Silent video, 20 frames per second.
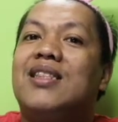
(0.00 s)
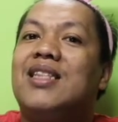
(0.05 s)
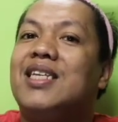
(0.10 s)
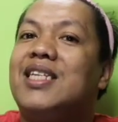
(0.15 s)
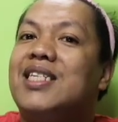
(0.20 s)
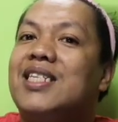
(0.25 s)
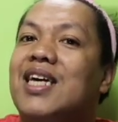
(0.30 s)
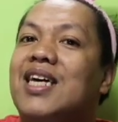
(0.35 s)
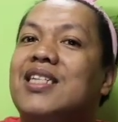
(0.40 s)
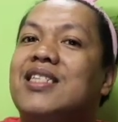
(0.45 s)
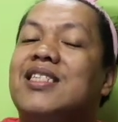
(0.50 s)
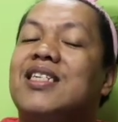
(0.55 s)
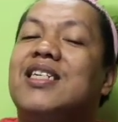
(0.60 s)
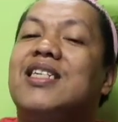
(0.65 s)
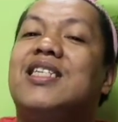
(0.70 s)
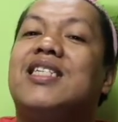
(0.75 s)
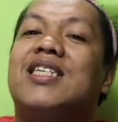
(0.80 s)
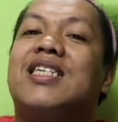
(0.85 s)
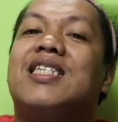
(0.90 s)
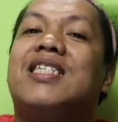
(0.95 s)
the
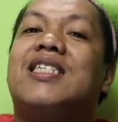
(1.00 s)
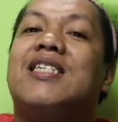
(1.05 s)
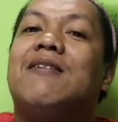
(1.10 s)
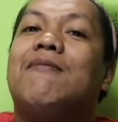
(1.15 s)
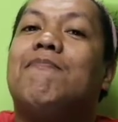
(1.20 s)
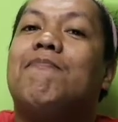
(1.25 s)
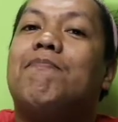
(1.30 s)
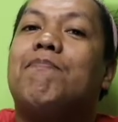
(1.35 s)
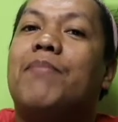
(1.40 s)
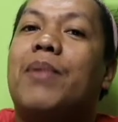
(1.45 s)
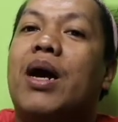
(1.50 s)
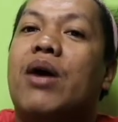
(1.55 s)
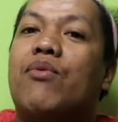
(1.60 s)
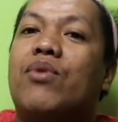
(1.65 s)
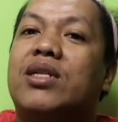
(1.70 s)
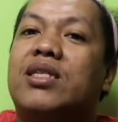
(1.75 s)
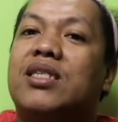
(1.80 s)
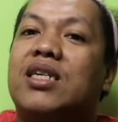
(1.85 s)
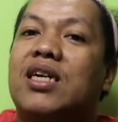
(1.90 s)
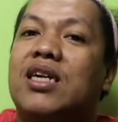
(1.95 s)
sentence is
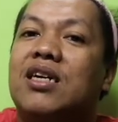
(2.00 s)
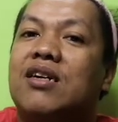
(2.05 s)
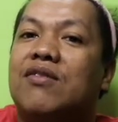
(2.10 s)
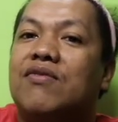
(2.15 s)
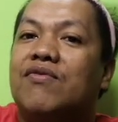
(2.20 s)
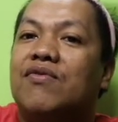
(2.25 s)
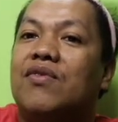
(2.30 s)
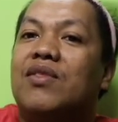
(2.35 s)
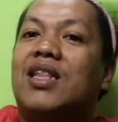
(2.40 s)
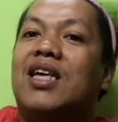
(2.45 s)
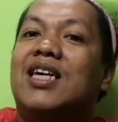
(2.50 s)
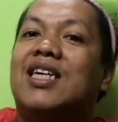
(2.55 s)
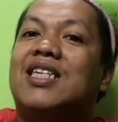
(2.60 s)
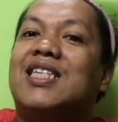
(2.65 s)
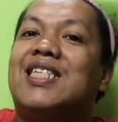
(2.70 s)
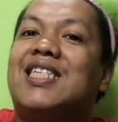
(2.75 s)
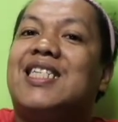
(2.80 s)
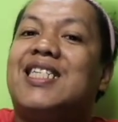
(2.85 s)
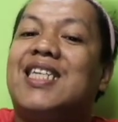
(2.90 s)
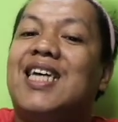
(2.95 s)
imperative
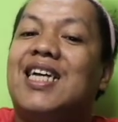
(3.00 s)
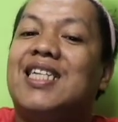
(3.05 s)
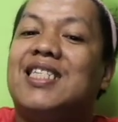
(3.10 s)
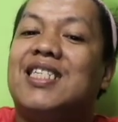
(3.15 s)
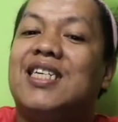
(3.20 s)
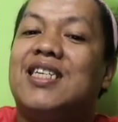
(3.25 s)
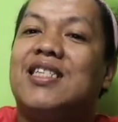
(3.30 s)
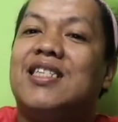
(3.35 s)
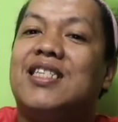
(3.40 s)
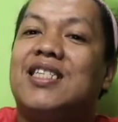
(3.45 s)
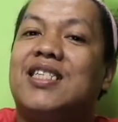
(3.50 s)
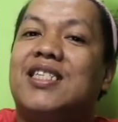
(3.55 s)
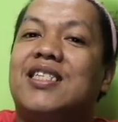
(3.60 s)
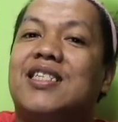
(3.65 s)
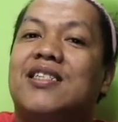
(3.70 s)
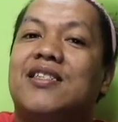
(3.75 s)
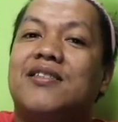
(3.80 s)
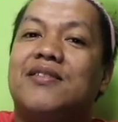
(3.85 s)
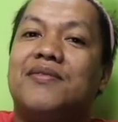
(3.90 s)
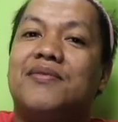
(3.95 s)

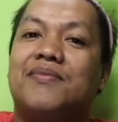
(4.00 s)
sentence.